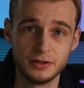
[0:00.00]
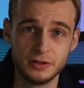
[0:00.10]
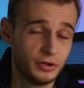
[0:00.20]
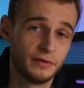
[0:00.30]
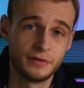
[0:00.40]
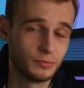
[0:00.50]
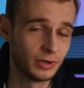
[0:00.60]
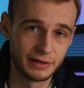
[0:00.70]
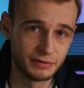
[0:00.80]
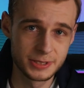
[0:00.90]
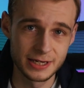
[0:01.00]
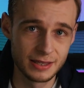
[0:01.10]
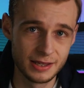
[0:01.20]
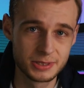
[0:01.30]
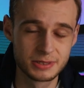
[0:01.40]
None of them will ever see
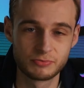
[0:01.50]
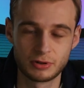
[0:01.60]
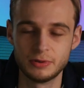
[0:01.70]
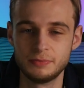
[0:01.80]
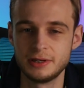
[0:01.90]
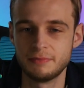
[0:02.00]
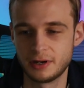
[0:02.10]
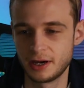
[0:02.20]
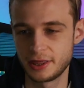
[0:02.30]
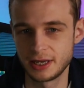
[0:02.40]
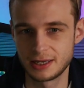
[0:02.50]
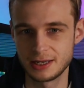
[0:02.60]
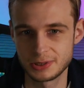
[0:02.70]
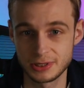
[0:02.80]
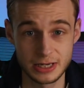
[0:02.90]
this probably, but I think
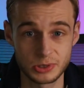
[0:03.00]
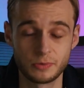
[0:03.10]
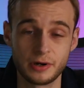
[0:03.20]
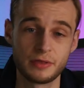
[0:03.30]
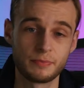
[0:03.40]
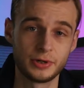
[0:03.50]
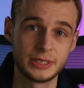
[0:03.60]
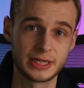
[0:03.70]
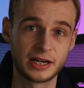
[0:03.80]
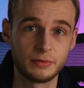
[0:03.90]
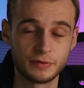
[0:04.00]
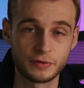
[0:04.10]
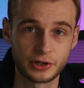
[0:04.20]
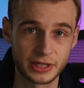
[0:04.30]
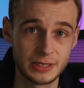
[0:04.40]
it's worth pointing out
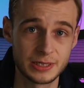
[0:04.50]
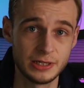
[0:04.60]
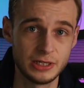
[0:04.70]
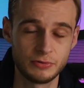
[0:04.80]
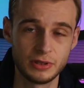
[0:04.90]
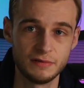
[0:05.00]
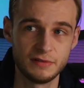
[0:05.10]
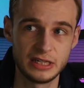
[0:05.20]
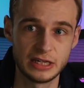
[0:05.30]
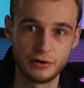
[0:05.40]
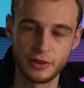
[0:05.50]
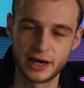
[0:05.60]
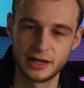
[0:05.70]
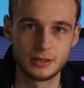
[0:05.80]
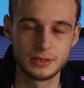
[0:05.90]
before I continue with the video
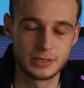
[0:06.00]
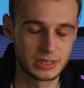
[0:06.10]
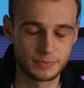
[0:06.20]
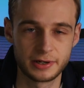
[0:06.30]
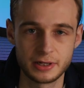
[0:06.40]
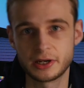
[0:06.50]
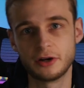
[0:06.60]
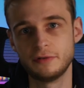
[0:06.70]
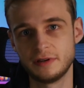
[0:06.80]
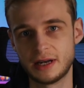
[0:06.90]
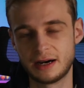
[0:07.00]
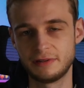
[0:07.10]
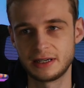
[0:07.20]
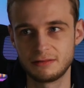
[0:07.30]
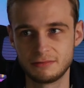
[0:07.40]
that despite COVID
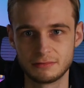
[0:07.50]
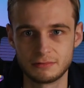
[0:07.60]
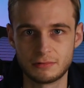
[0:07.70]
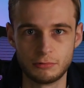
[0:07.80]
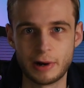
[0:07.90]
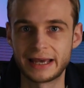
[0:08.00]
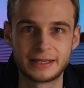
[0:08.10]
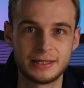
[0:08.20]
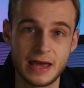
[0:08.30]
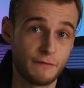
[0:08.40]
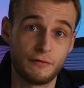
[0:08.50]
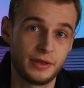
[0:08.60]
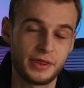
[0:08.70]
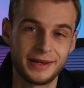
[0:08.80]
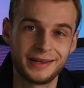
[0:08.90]
having wrecked
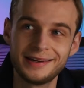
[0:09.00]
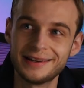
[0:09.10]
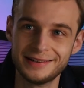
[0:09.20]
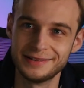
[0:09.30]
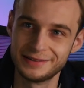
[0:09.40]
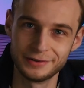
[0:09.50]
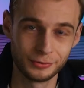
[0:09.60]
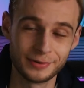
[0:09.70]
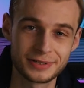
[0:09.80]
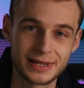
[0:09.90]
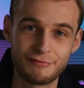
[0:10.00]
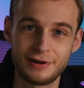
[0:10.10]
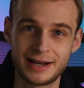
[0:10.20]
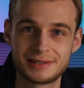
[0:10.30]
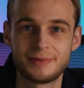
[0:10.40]
everything and almost
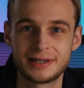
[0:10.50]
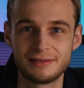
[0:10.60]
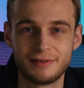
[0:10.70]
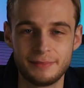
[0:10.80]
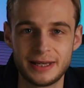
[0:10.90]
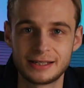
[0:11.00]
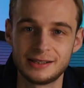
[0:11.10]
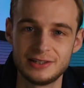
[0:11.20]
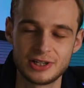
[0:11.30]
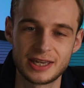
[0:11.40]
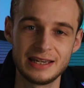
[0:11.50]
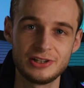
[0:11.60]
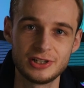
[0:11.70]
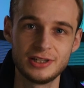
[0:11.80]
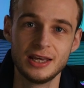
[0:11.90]
every aspect of our medical
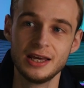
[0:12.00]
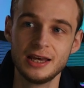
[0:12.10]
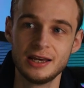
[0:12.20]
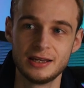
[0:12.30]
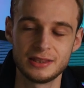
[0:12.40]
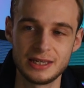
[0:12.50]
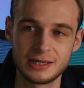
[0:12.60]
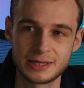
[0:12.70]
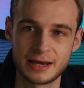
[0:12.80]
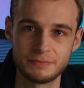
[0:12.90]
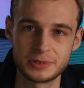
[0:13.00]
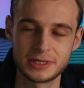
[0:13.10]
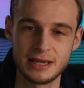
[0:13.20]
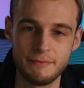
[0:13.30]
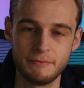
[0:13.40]
education, the exams
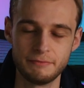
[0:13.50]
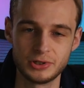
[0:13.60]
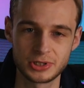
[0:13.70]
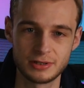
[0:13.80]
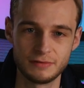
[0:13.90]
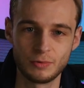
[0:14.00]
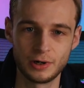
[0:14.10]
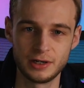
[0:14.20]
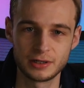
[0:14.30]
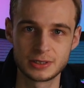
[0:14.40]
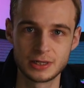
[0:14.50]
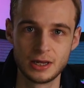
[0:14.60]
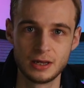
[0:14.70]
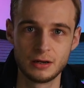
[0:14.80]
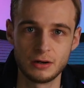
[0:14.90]
team must have worked
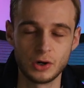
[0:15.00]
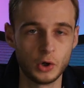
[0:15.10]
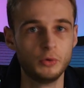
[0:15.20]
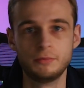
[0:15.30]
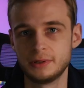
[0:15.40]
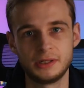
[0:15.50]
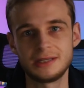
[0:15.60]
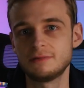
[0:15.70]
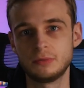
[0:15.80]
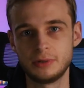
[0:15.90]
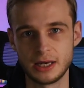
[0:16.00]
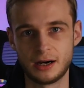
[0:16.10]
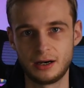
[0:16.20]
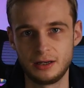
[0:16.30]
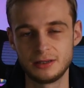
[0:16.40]
unbelievably
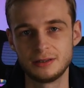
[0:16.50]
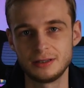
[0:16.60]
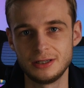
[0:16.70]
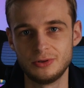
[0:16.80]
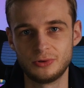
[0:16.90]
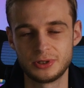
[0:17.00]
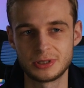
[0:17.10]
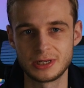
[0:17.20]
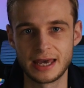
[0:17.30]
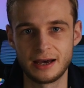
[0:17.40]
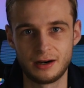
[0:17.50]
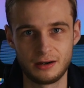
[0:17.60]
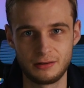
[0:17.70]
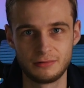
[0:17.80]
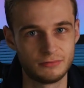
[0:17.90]
hard in order to get
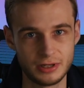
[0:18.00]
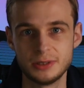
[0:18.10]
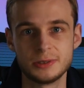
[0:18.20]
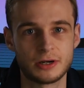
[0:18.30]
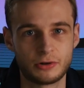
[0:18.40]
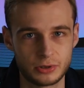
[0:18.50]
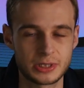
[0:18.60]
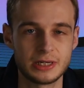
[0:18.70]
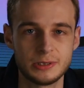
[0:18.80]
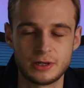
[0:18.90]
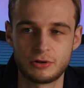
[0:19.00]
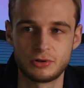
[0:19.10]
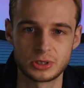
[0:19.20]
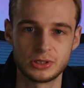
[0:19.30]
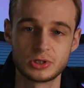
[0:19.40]
our writtens, our OSCEs and our
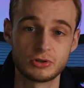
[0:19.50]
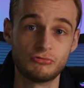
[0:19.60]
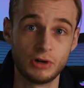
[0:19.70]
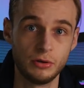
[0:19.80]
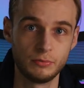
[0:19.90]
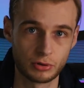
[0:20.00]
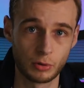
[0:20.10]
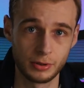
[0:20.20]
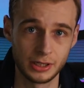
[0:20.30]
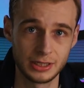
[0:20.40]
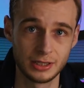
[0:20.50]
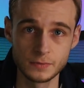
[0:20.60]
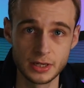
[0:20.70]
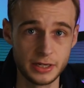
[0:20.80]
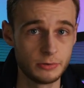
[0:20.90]
OSLAs to run properly.
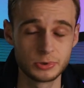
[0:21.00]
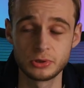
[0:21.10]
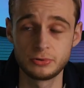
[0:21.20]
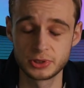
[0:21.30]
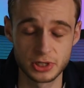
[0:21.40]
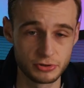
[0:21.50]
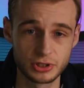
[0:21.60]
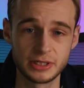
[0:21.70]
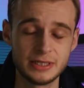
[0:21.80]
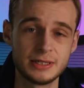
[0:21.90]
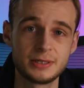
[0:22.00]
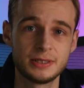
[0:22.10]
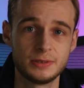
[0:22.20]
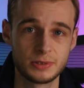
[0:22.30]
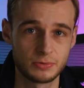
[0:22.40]
And it was all socially
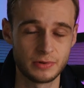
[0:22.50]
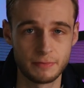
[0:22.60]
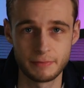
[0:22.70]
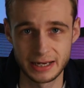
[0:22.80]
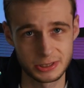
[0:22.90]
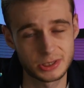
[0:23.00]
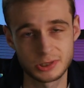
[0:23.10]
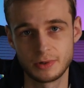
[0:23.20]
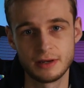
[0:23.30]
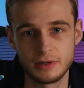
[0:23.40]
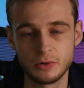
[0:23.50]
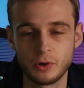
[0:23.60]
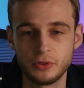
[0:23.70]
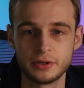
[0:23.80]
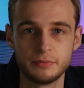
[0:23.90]
distanced with masks whenever you
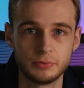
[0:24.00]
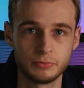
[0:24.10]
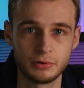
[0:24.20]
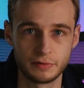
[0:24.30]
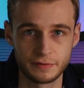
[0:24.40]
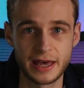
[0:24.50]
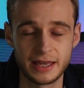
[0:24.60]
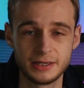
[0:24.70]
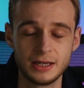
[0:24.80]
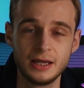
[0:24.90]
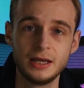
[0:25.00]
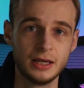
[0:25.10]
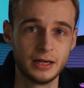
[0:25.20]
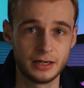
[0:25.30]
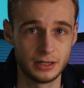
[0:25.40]
want them, and we were fed
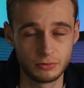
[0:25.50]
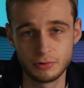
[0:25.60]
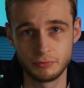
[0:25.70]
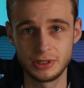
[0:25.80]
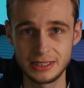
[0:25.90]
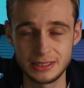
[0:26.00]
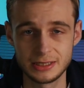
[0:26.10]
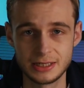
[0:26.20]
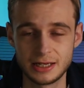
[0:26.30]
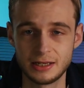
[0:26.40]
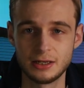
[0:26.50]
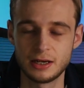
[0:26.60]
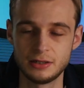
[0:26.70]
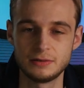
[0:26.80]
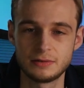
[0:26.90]
when we needed it,
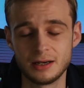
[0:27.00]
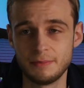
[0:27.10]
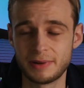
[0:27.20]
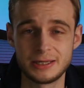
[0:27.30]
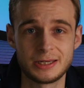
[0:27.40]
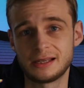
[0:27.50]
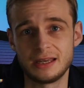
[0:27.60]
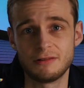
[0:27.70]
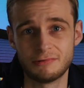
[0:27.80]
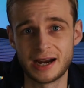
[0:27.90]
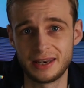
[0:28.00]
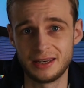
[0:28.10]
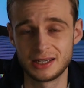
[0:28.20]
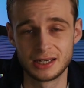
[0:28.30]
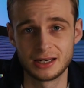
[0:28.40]
and basically it
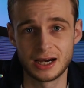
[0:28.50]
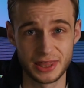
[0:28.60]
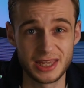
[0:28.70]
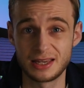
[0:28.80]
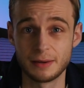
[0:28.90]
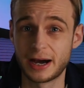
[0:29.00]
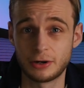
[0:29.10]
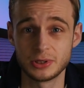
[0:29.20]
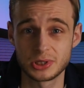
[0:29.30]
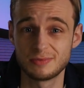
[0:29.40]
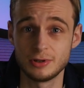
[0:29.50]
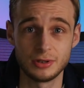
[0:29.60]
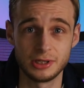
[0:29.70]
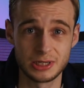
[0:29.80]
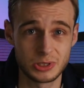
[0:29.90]
ran, I think, about as
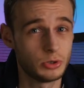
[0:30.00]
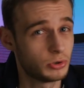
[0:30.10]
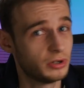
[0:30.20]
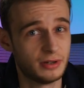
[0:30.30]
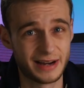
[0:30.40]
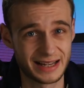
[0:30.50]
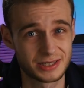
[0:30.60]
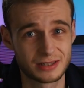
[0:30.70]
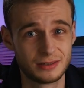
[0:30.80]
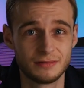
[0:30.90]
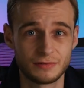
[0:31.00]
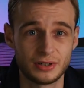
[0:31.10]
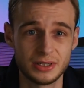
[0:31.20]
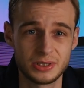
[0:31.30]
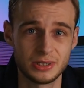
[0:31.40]
smoothly as you could have asked for
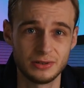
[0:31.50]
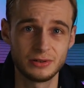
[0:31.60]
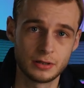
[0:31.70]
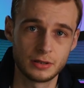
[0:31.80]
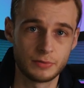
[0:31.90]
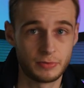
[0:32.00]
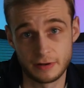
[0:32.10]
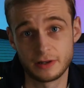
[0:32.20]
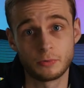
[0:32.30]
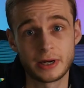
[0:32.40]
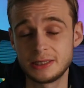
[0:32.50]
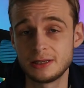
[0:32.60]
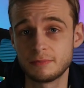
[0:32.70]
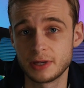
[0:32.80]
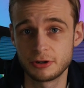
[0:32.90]
it to. Then we've had a
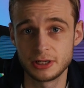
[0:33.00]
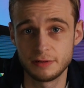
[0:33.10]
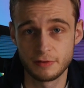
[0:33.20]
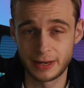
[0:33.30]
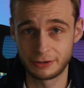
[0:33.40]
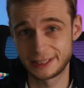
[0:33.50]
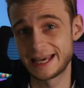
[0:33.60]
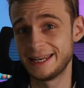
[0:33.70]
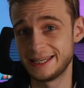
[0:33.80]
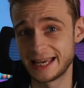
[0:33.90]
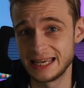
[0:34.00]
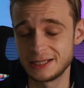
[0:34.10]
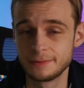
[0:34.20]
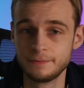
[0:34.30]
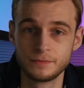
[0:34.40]
waiting period of about 10
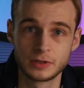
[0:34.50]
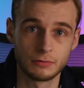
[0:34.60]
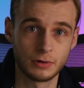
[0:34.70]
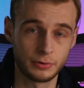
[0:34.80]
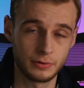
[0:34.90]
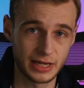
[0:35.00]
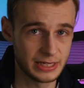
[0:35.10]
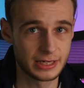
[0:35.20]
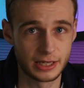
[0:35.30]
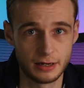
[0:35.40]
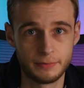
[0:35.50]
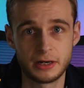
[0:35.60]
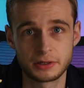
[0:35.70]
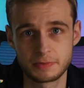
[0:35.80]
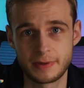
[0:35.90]
days while we wait to get our
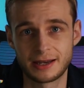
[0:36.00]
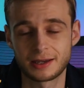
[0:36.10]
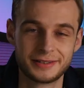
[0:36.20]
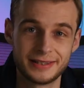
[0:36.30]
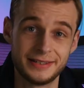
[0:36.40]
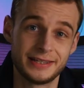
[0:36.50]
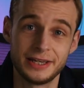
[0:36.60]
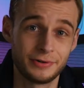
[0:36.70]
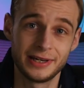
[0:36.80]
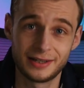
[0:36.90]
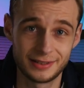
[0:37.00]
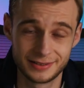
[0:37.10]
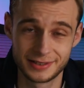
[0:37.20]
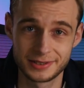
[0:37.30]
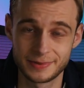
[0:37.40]
marks back, and here we are,
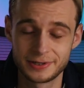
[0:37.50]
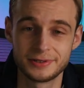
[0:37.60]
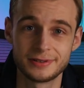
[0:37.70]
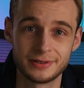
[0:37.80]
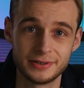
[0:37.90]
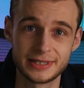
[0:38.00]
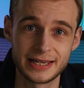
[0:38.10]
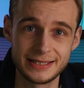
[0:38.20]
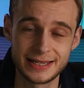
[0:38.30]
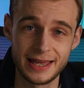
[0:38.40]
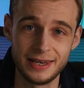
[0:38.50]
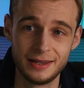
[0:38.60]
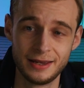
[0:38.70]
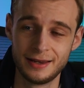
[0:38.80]
I suppose, on day 10.